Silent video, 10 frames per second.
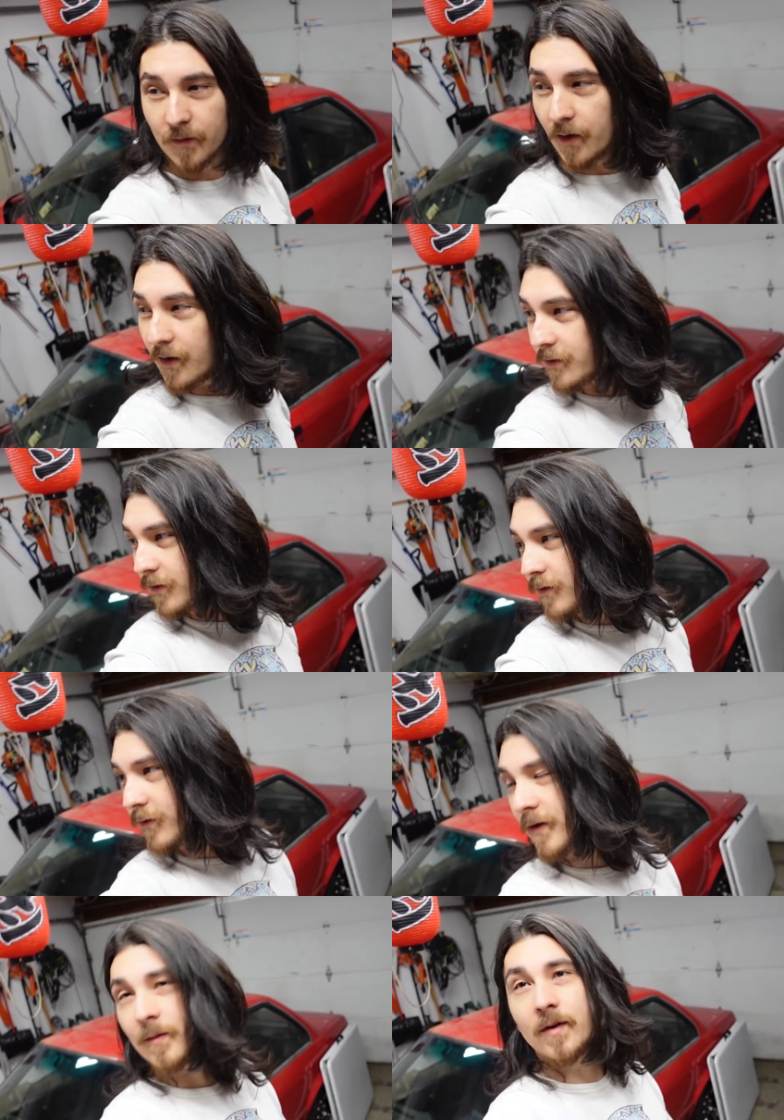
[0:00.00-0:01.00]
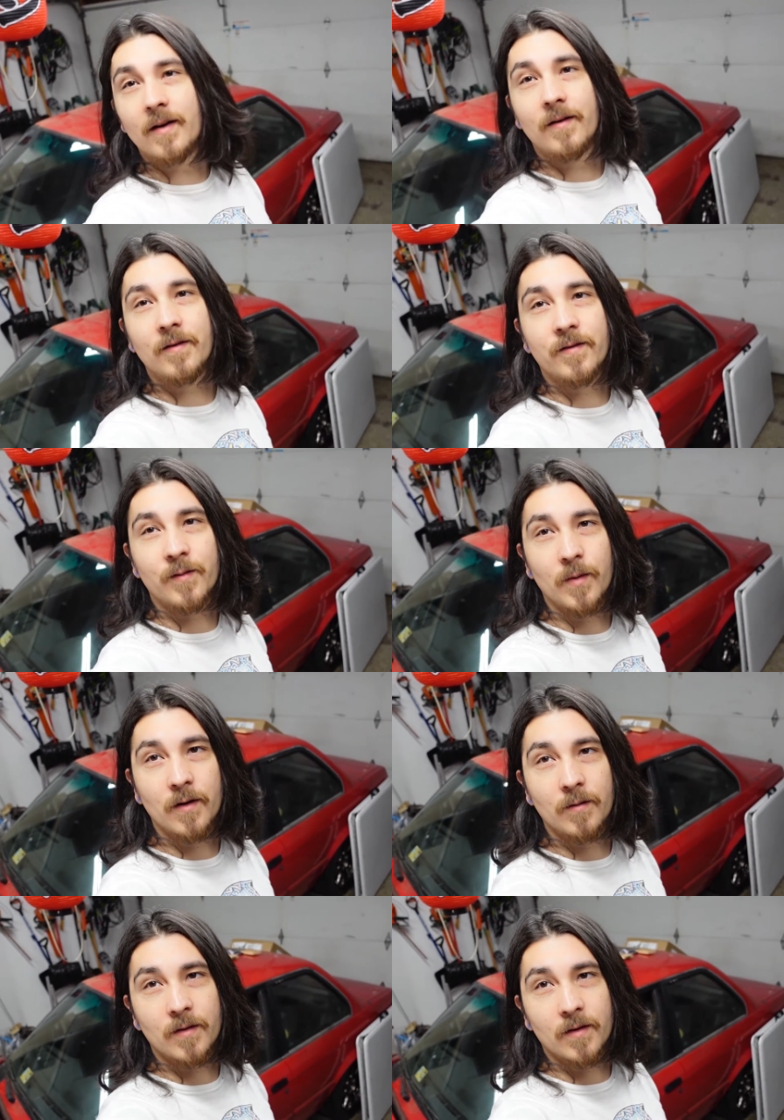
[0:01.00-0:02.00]
Alright, so for anybody who's
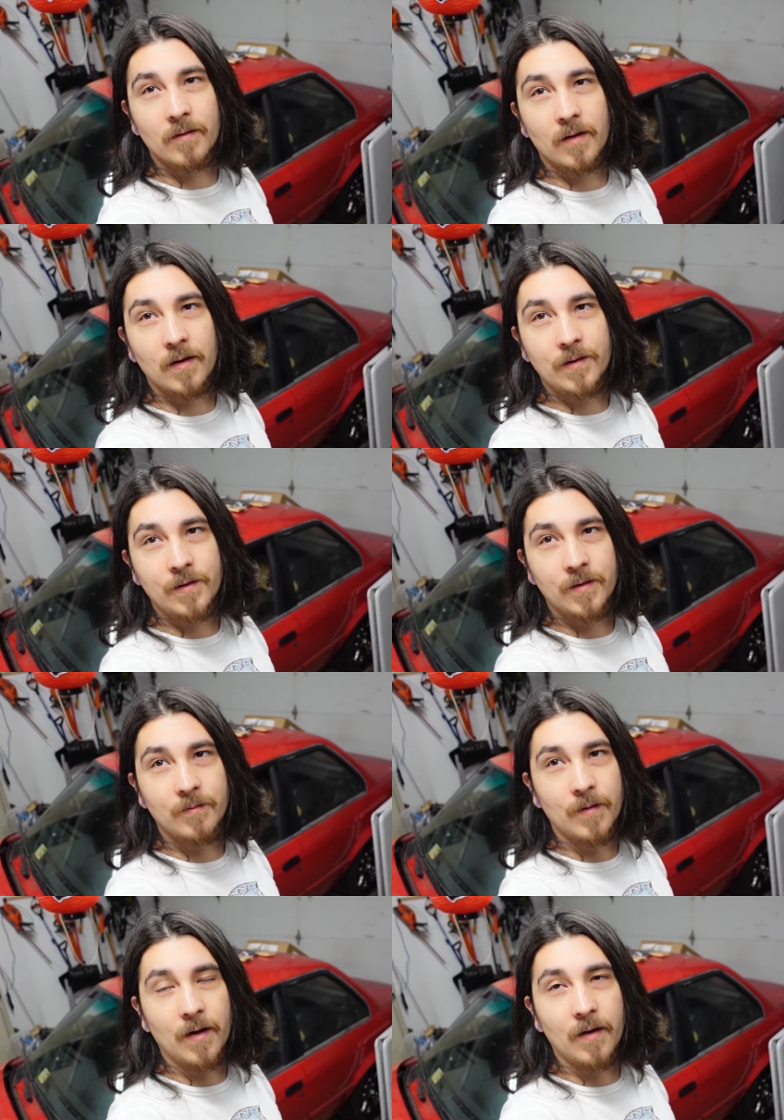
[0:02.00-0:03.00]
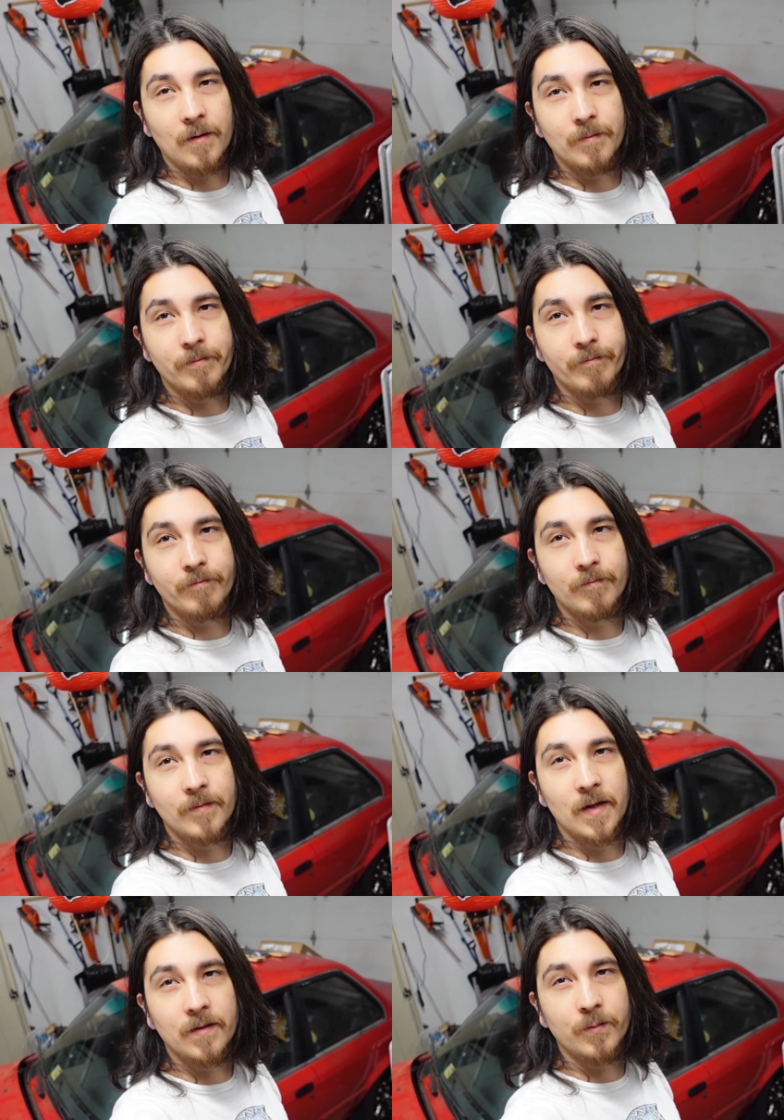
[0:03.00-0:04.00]
familiar with the garage, um,
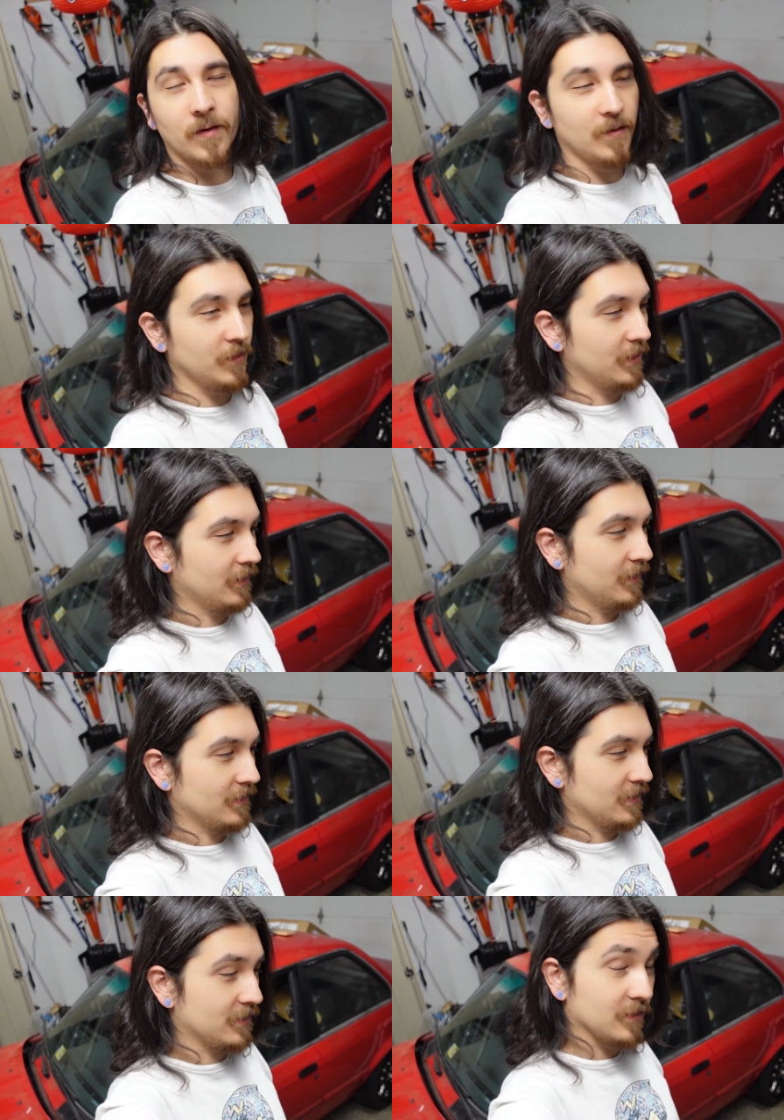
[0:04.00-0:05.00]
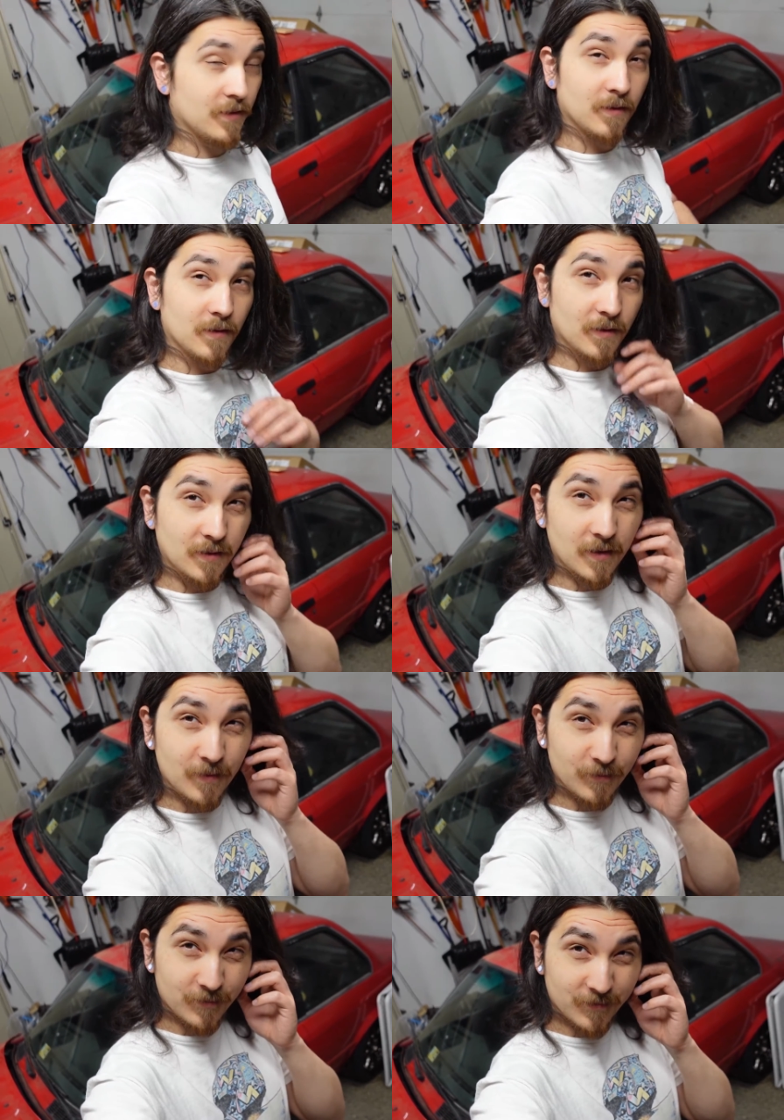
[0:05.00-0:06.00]
it's probably the cleanest it's looked in a long
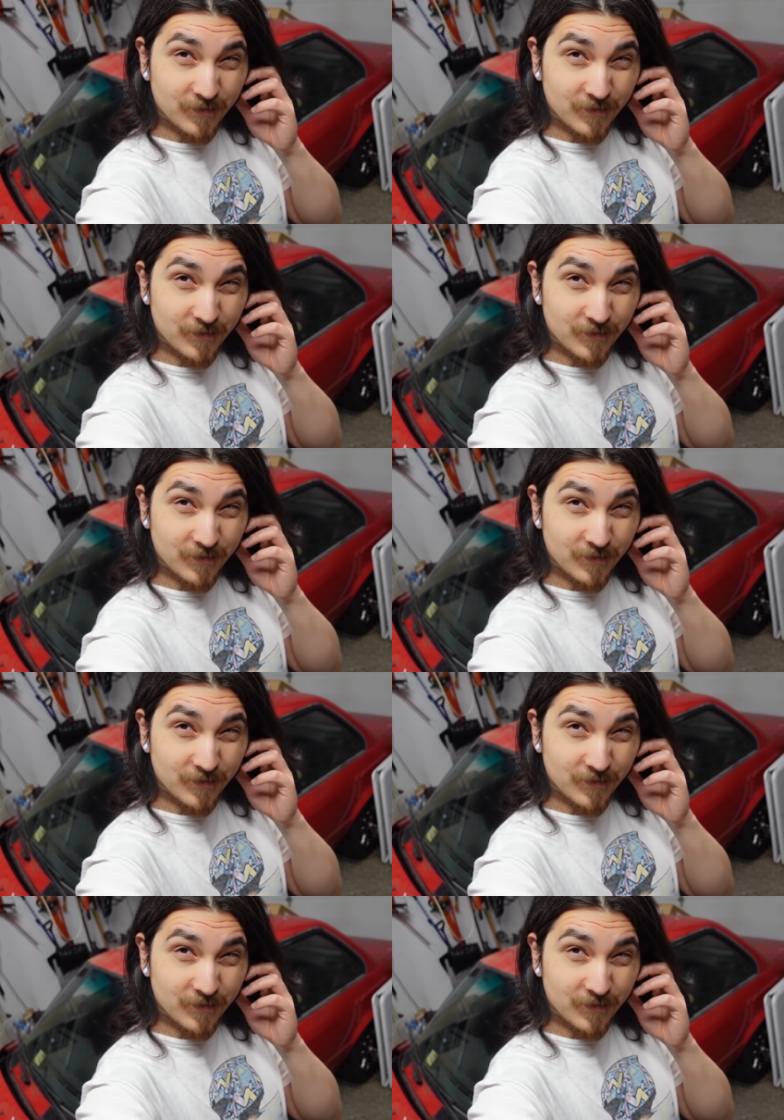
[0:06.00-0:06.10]
time.